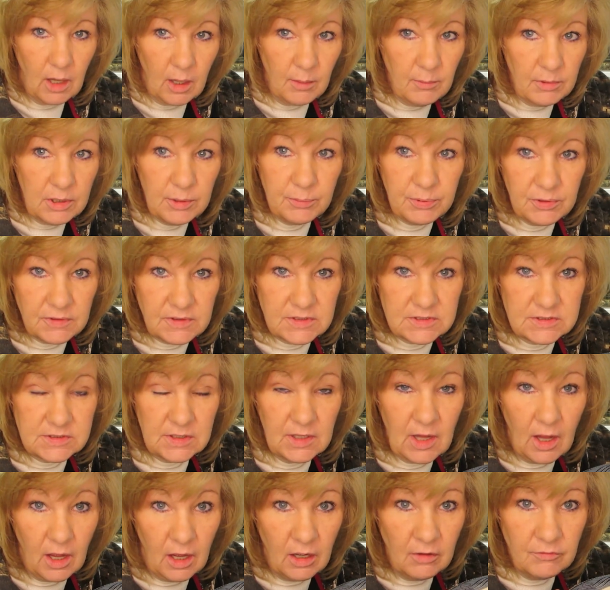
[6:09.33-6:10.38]
I'm going to put this in
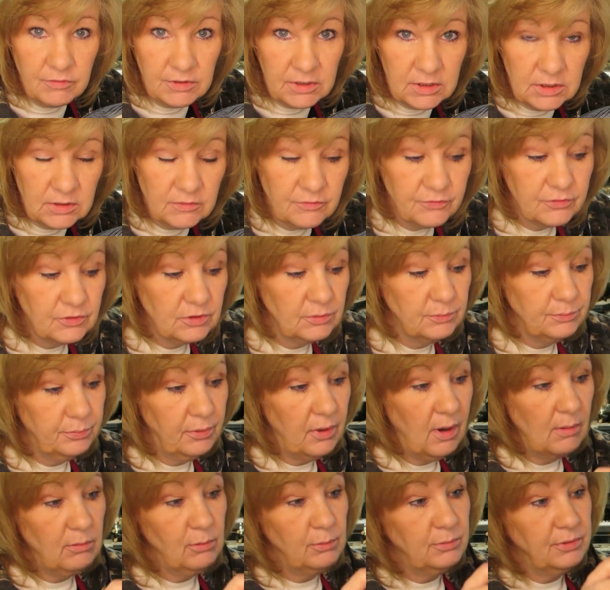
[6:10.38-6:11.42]
the oven for
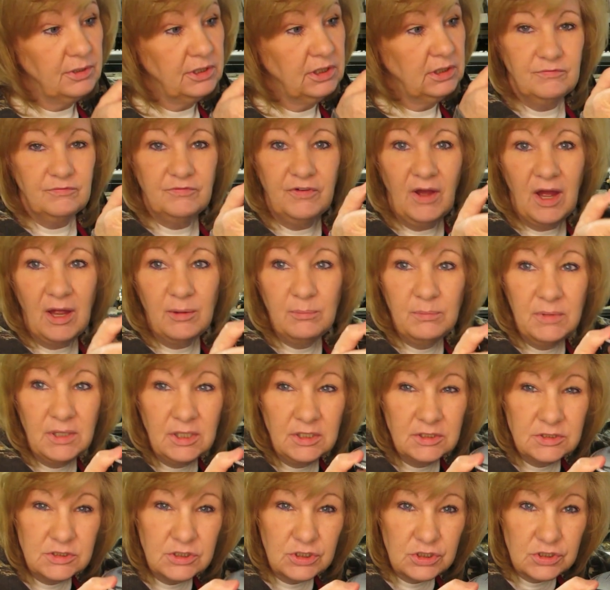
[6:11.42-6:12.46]
probably five
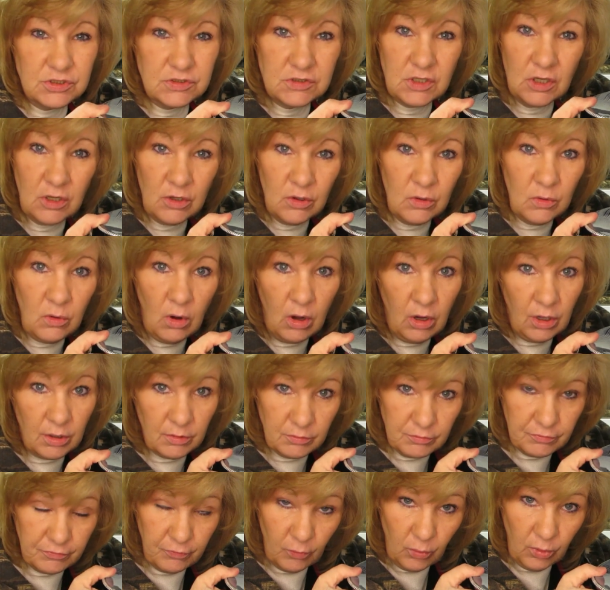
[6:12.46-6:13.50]
minutes or so on
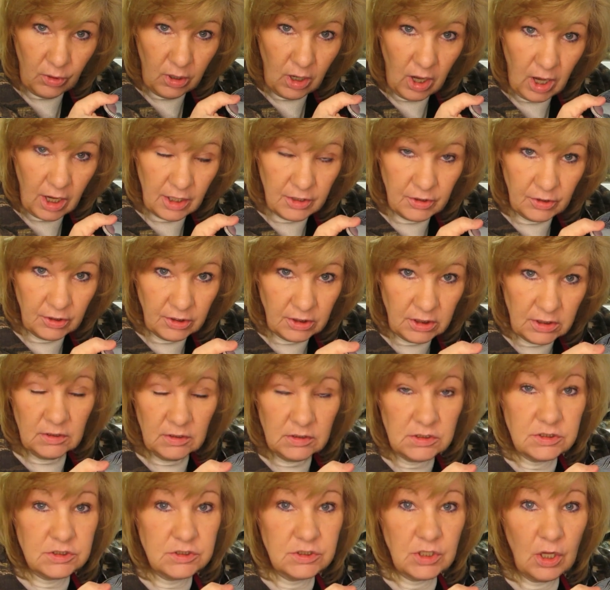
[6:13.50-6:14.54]
400
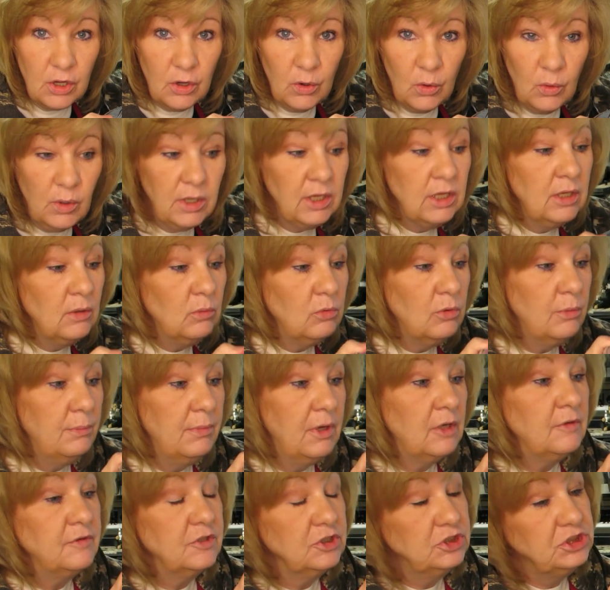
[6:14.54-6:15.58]
so it will
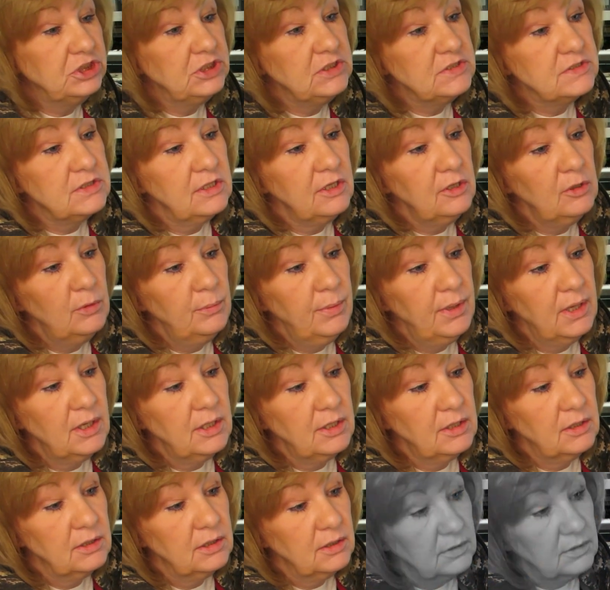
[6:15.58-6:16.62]
melt the cheese a little better.